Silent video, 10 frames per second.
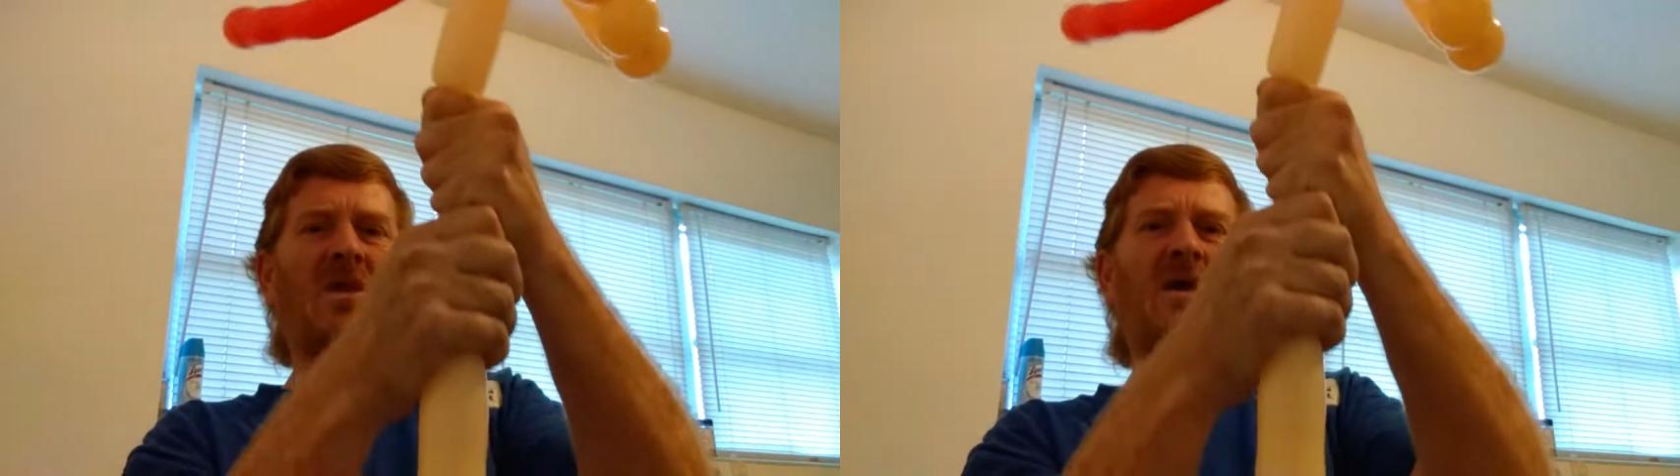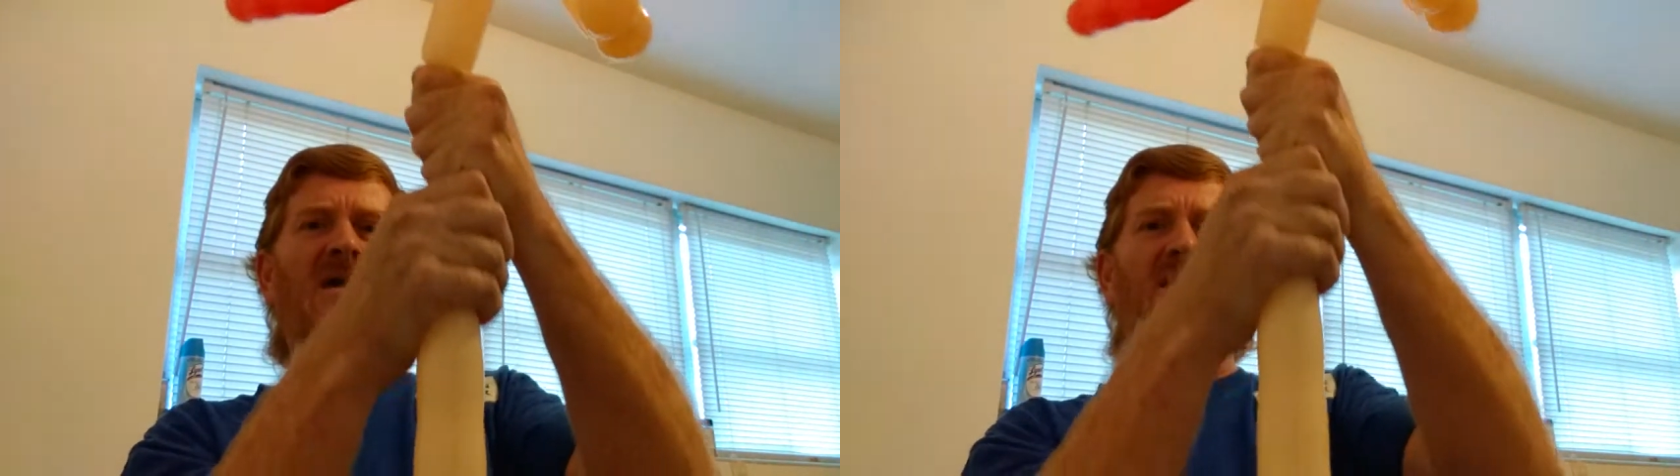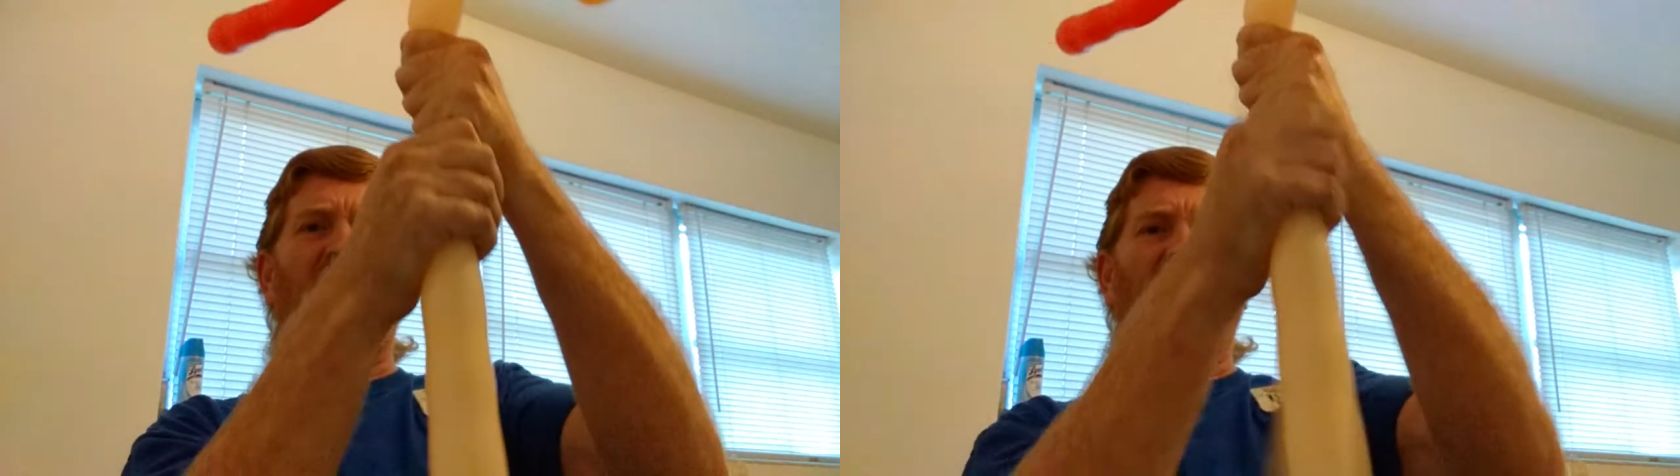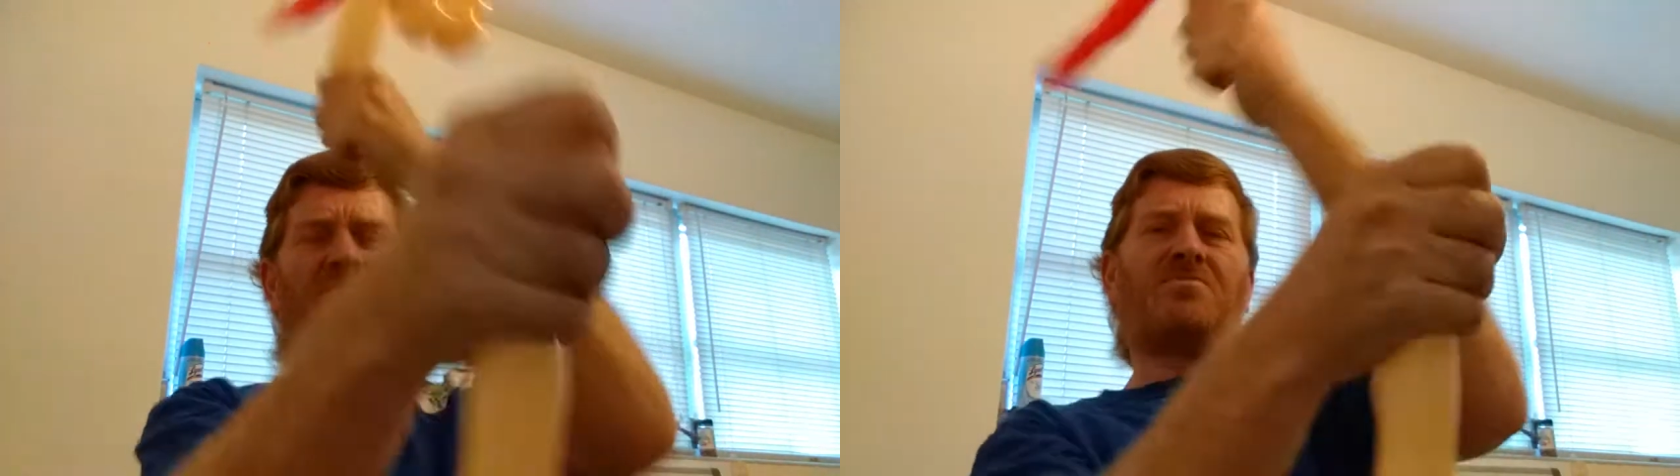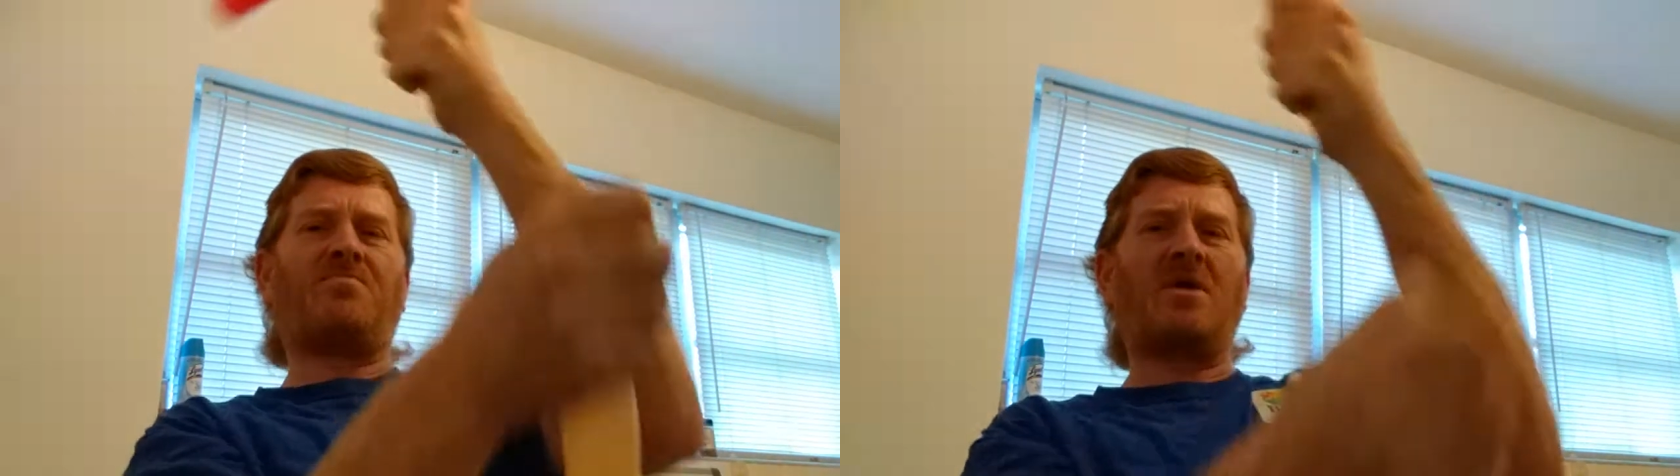And then we're
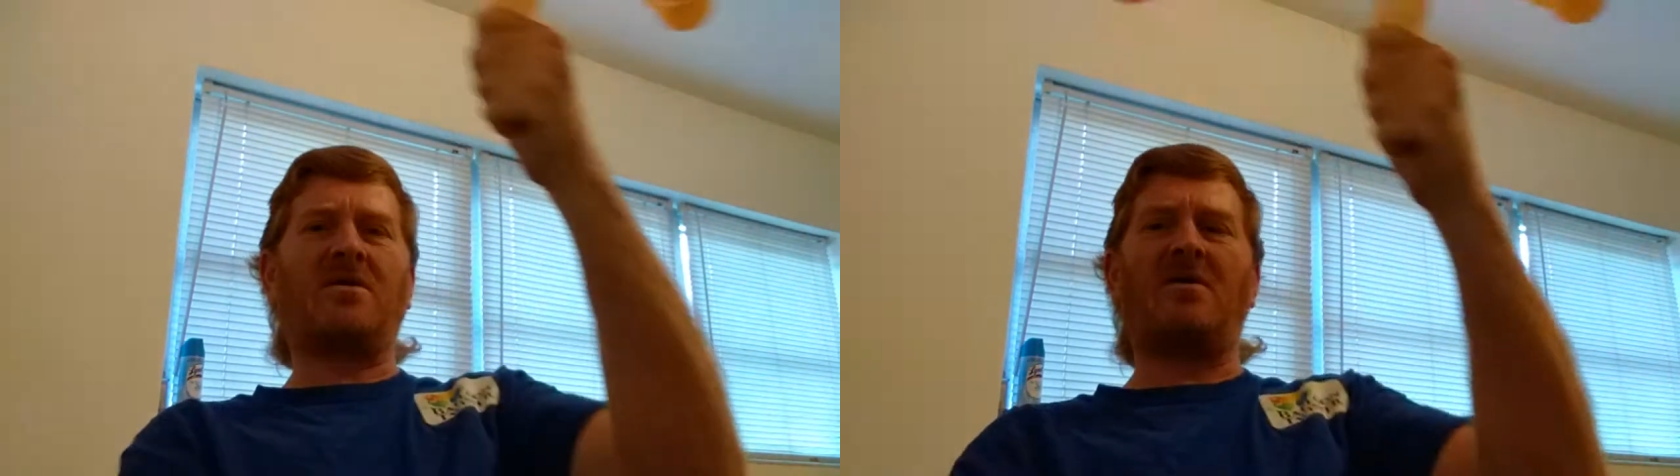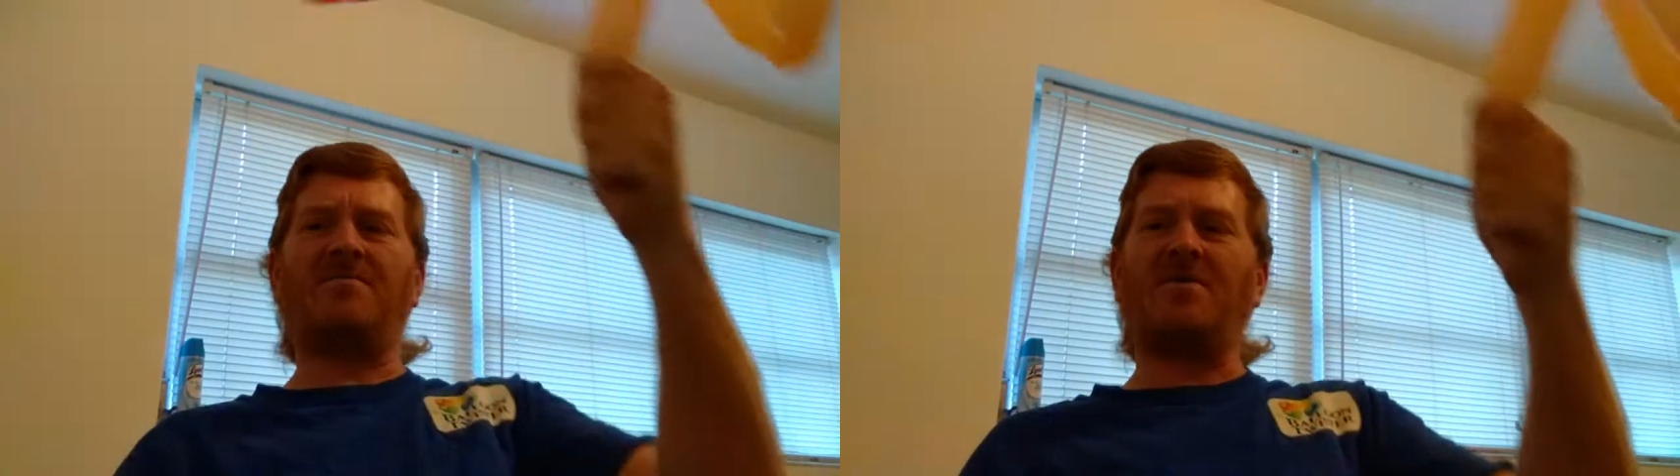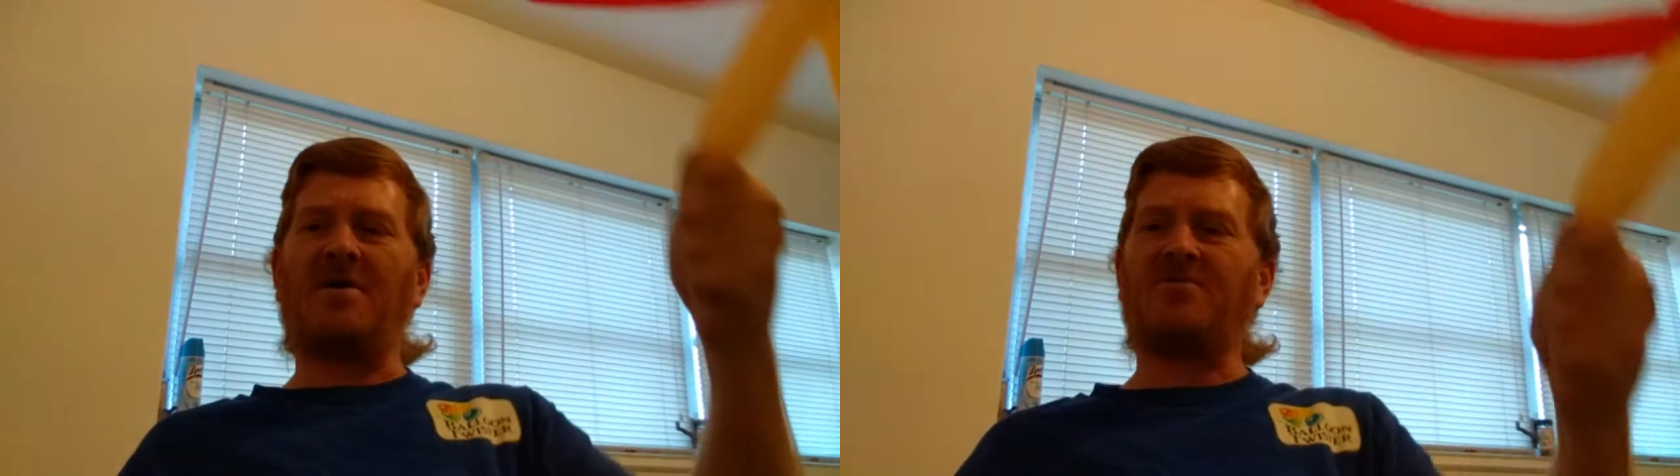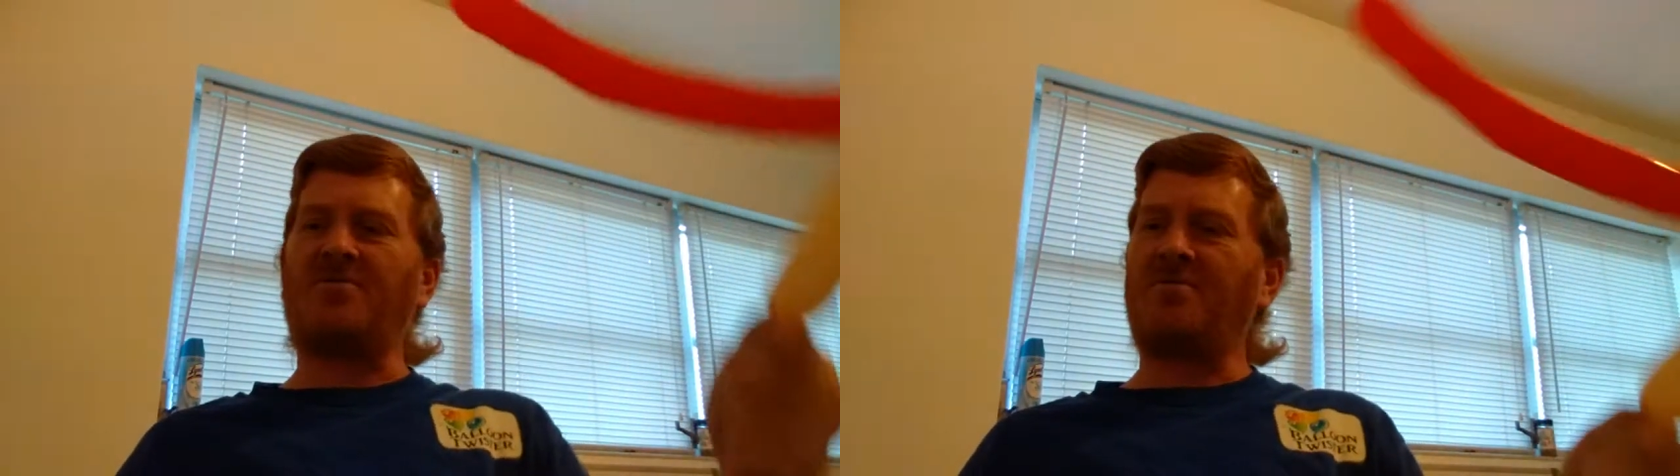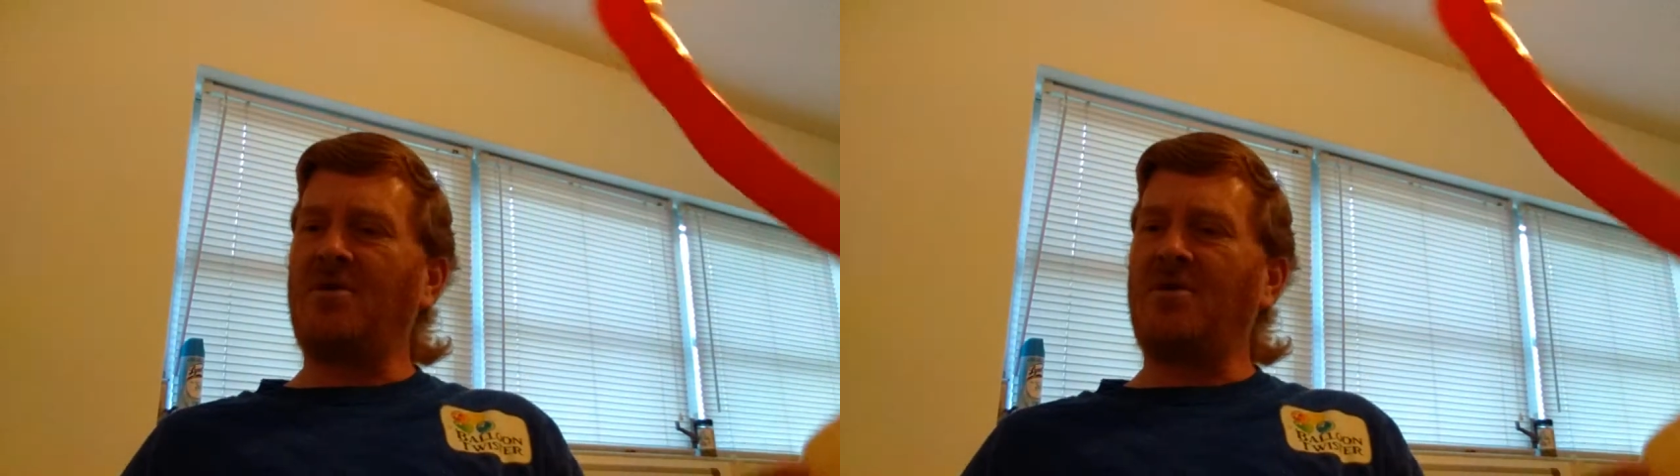just breaking off the extra.